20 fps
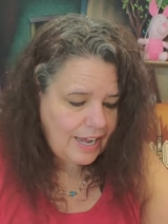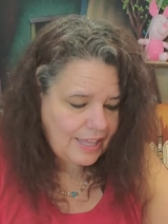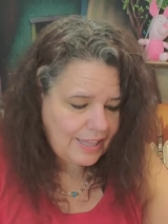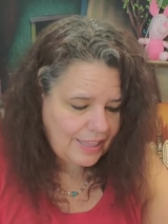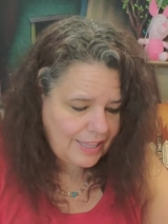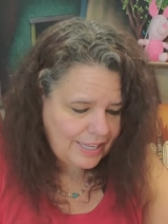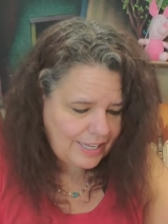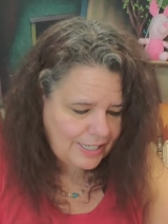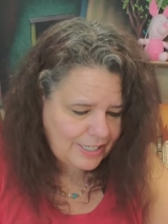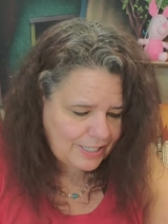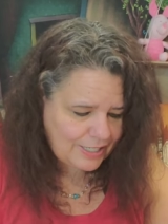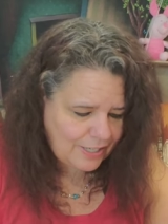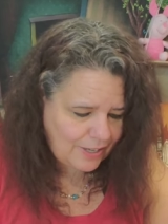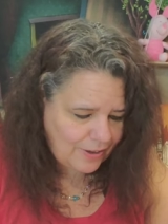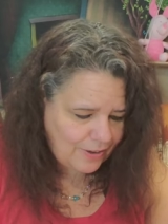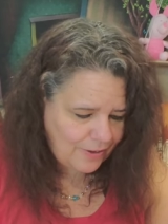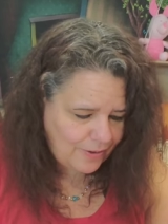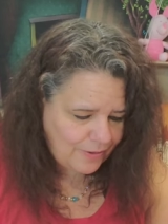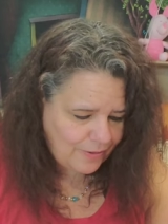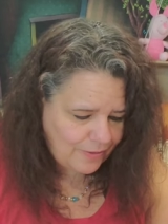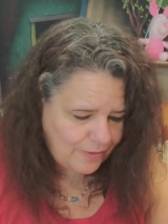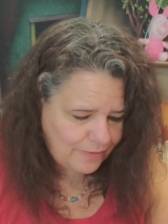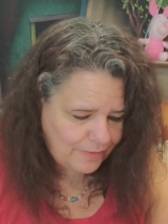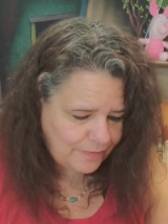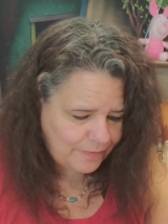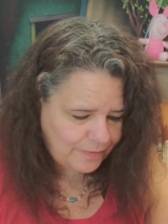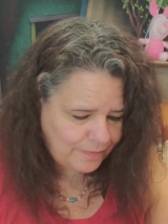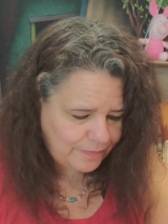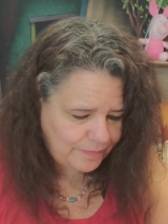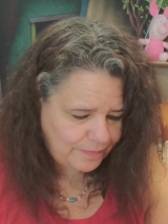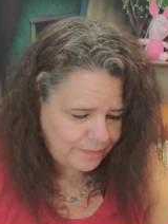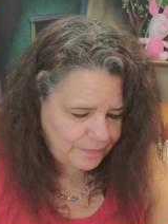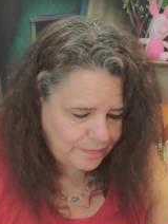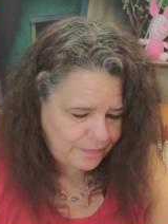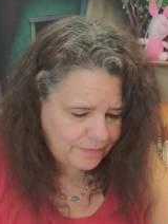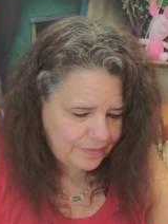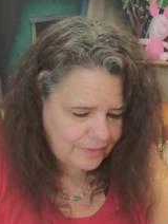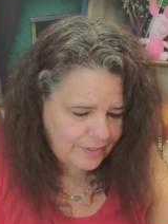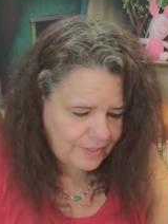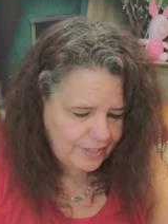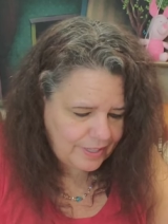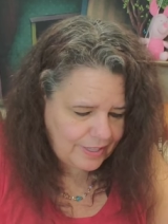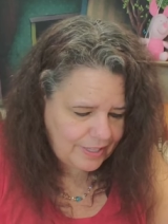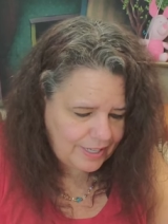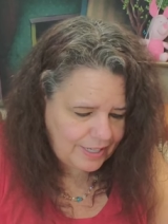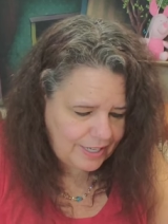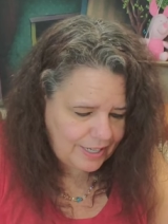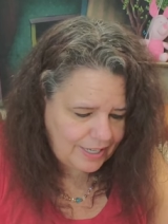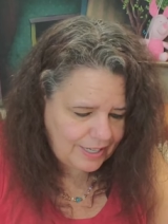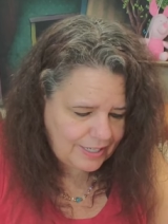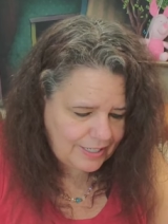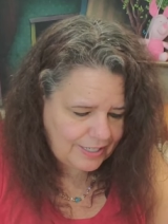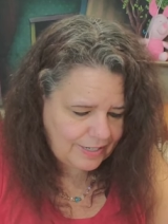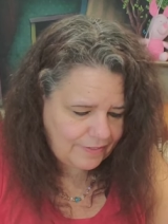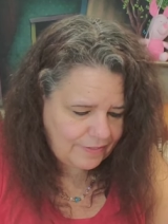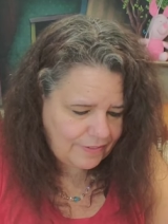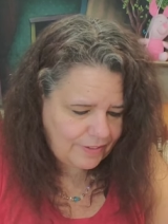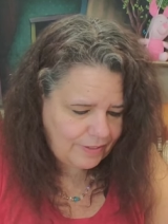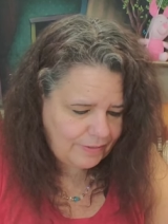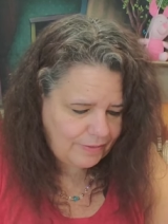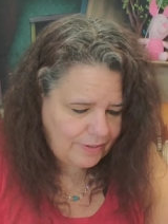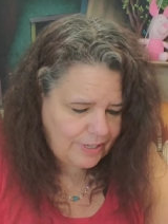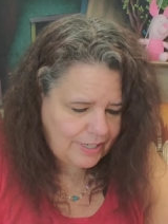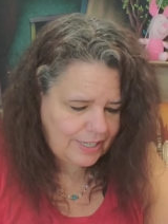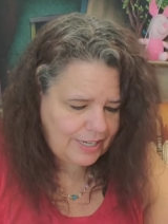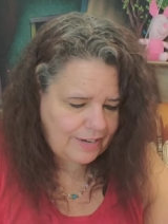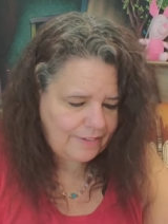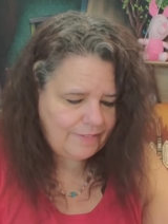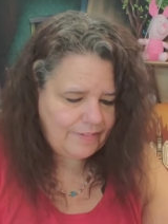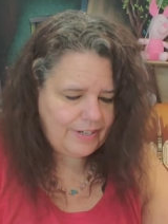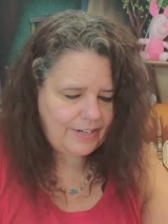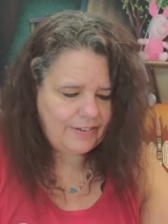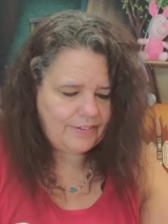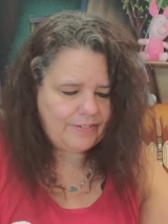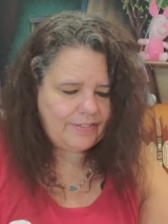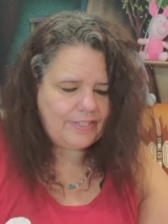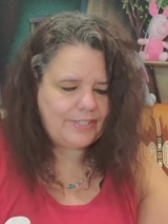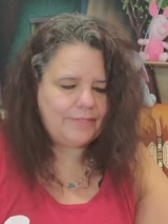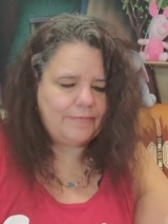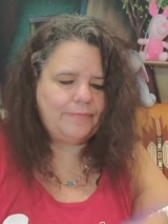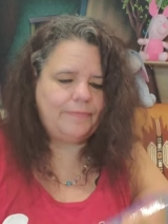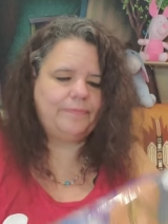I think so. I think I can definitely work that one out.